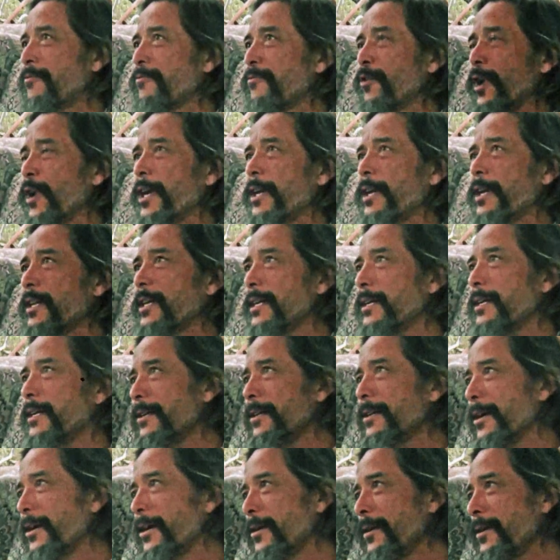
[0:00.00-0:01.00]
Frankly,
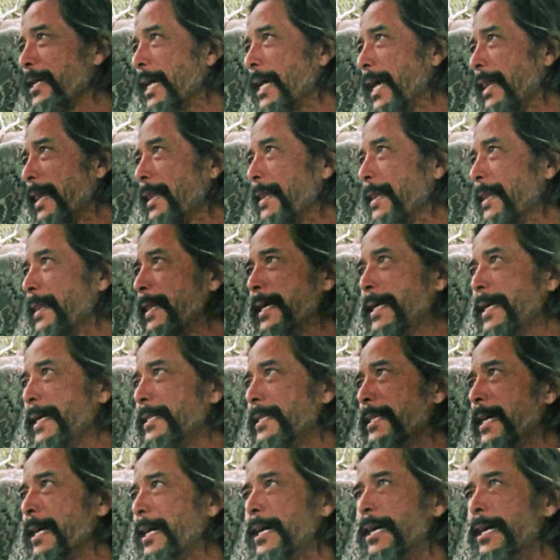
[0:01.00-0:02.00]
you know,
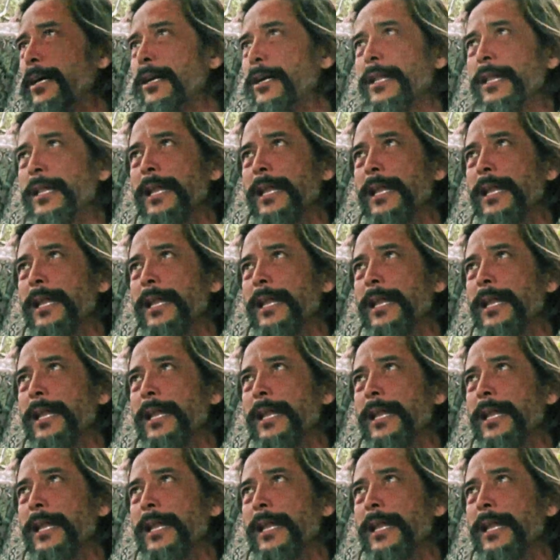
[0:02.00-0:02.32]
it's a